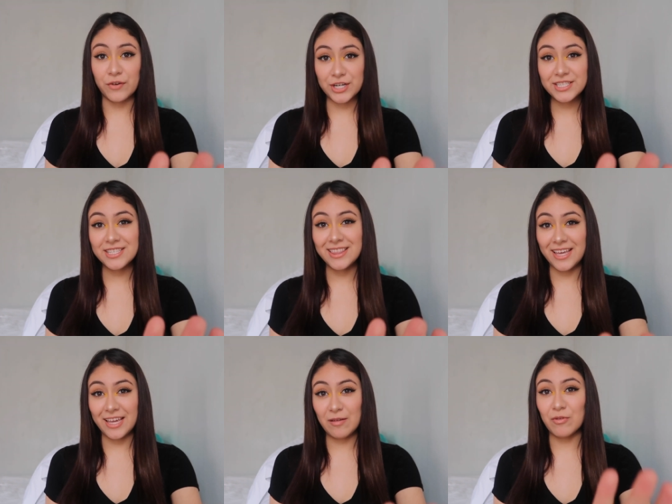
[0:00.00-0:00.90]
first
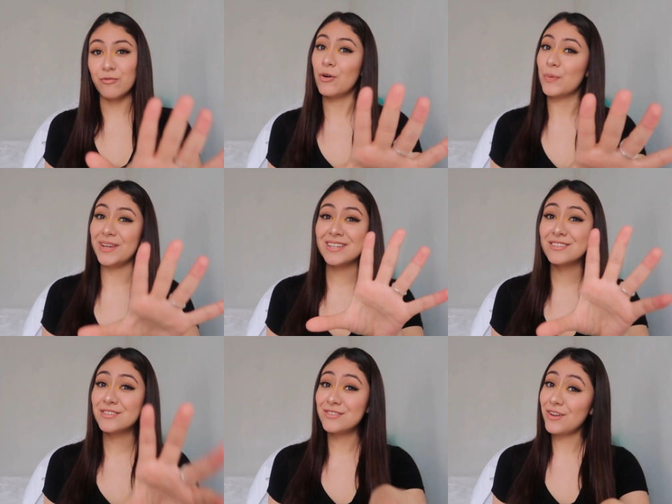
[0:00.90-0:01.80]
thing before we get
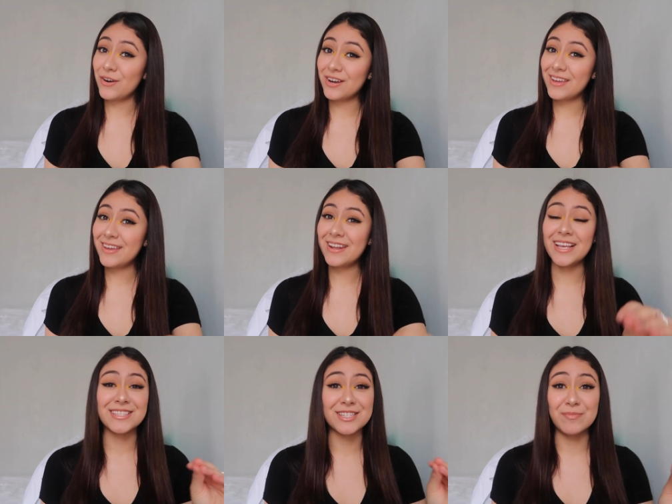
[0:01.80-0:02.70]

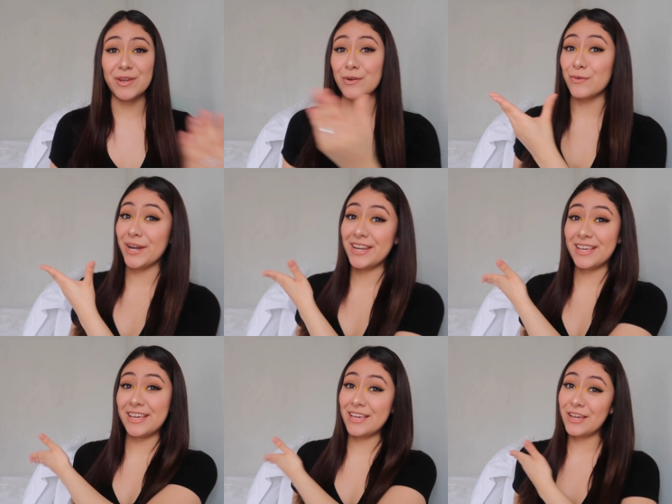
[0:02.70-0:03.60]
started, it's gonna be right
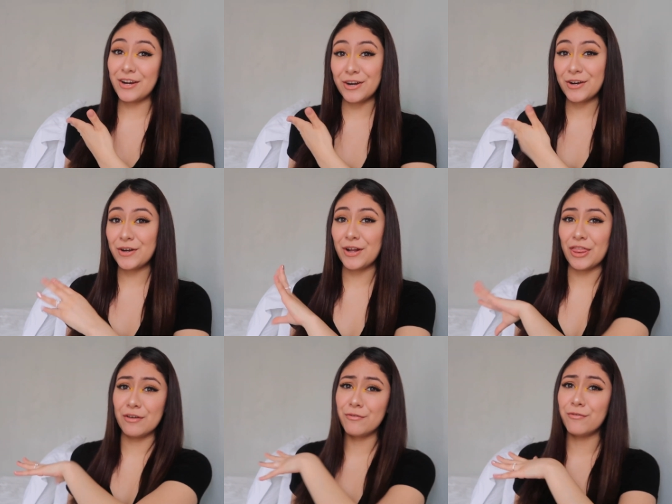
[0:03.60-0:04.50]
here,
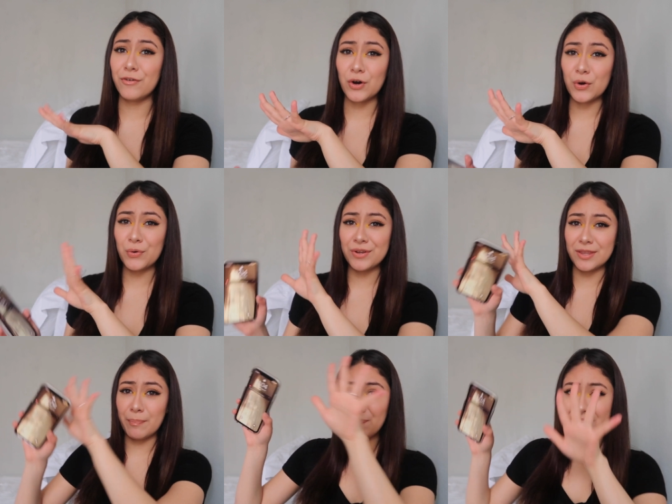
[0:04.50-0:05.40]
the phone,
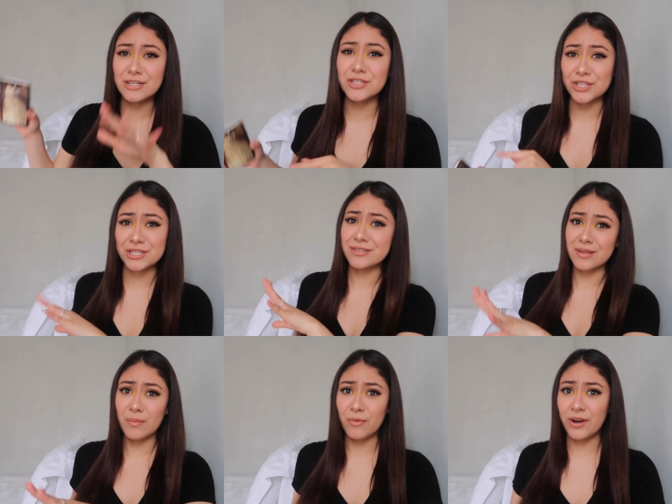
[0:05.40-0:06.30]
the picture
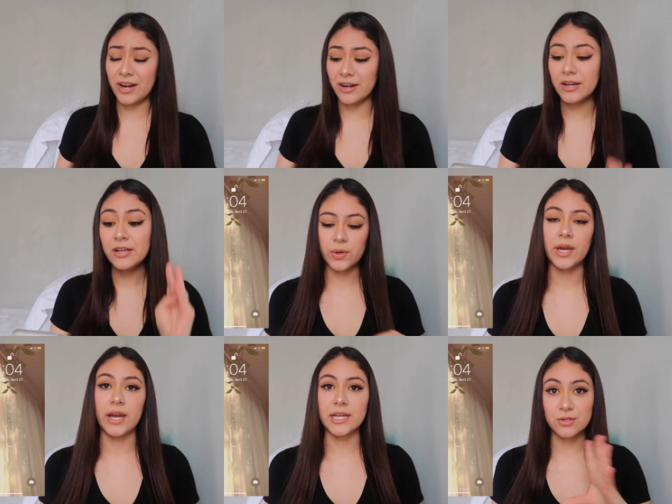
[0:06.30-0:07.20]
somewhere.
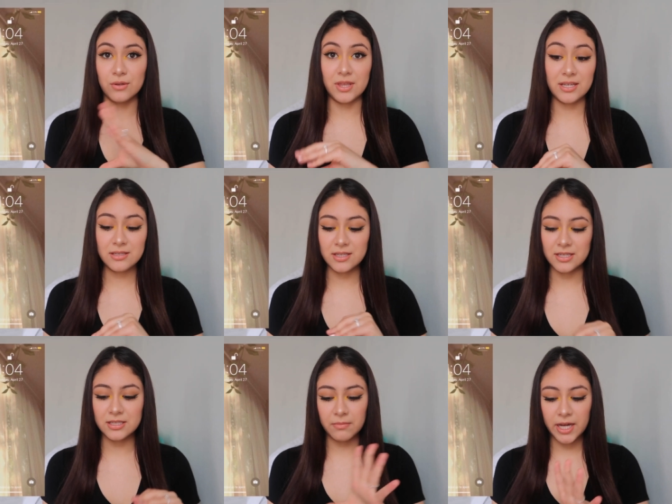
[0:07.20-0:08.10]
Okay guys, so this
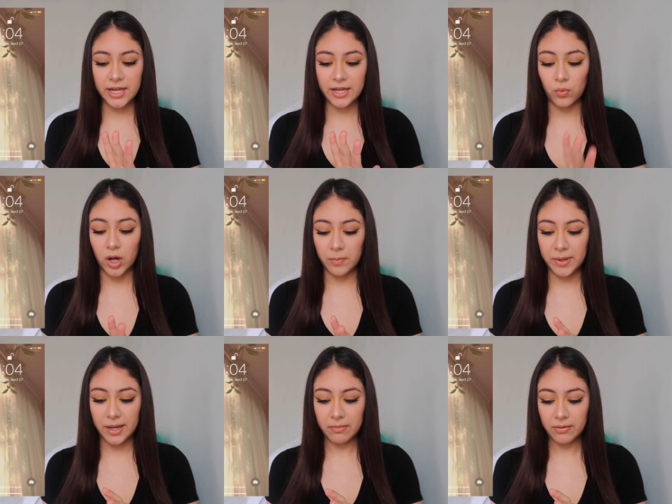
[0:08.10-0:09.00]
is my
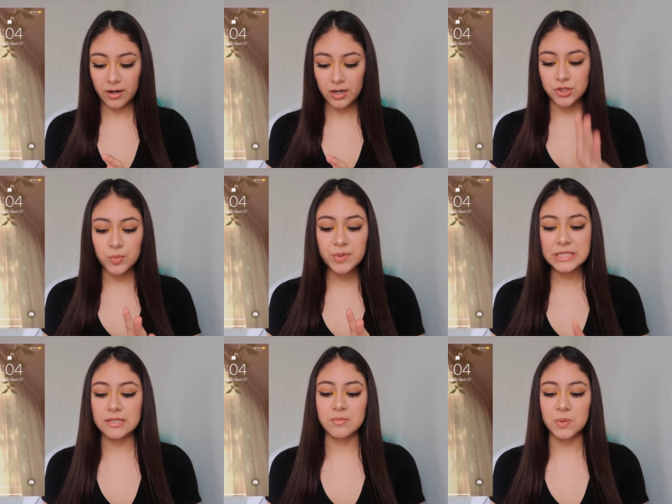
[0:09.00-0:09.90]
wallpaper, super
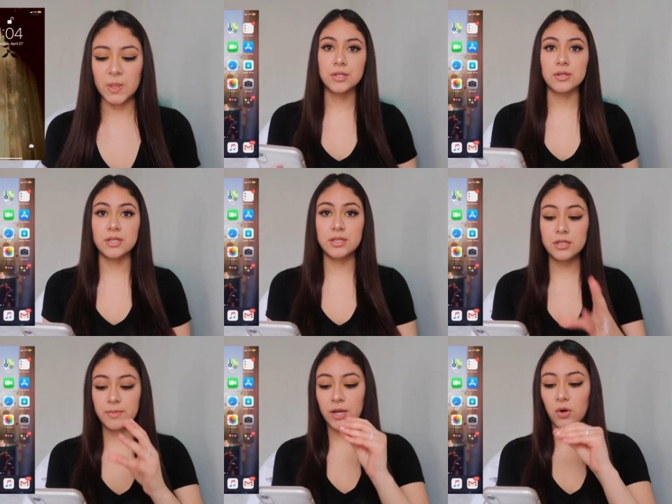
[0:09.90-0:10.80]
simple. So this
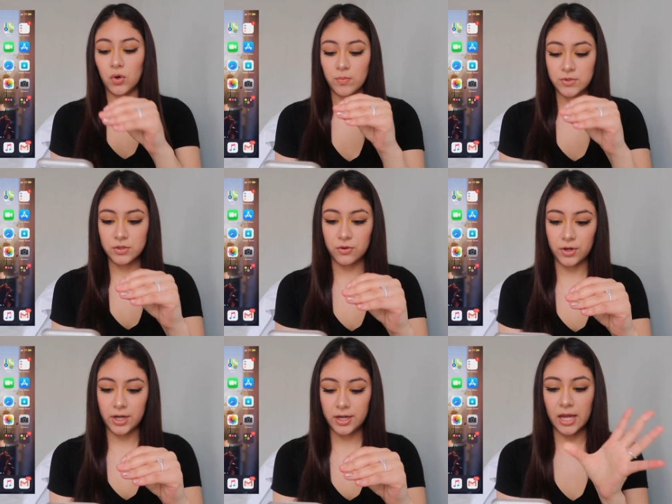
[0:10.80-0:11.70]
is my home
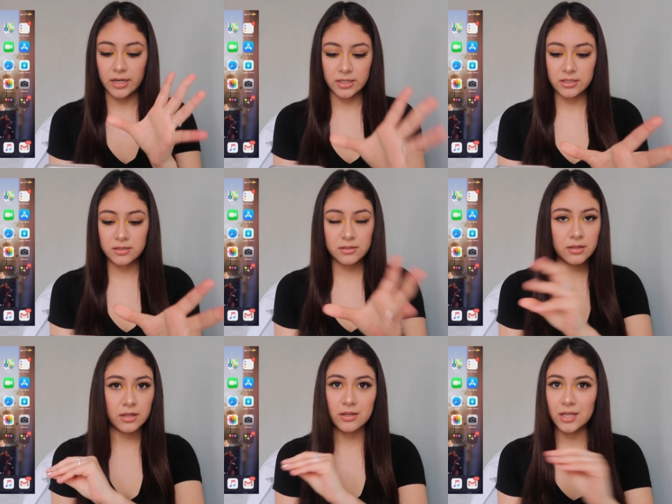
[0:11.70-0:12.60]
screen and it's
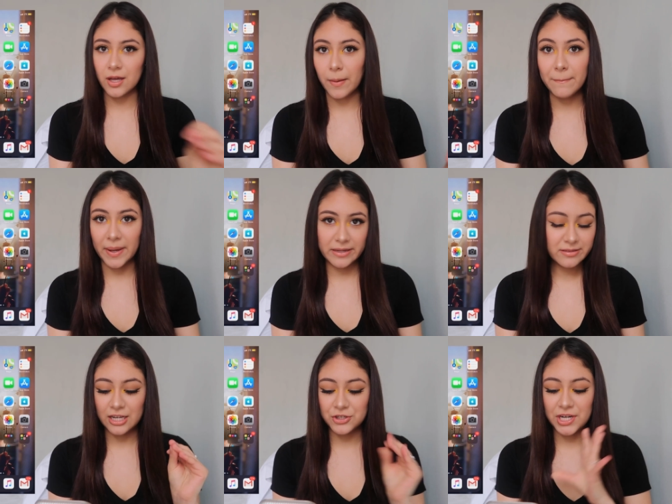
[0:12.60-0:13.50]
a
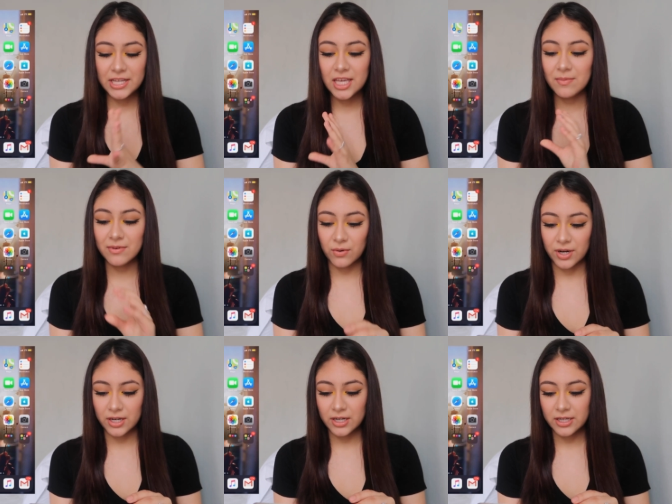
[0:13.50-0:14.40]
mess. I try to keep it
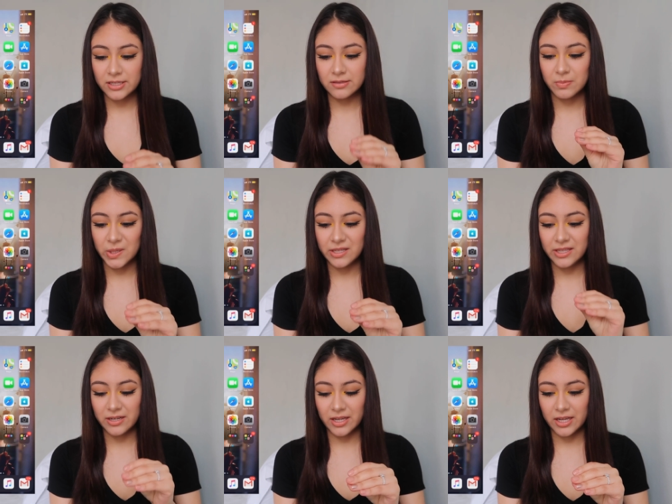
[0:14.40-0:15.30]
organized, but
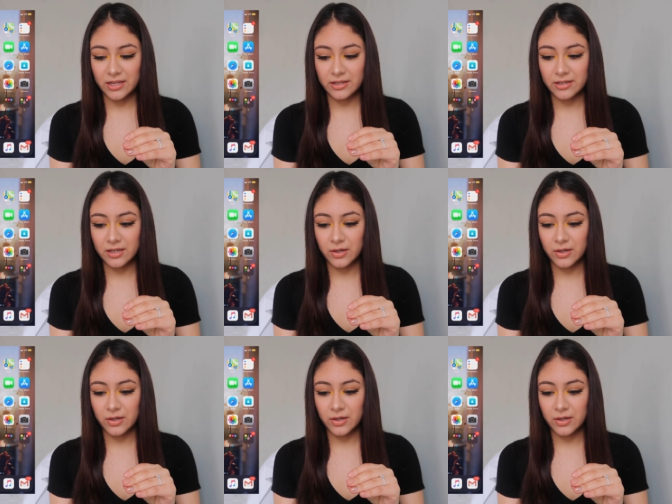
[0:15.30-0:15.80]
then again,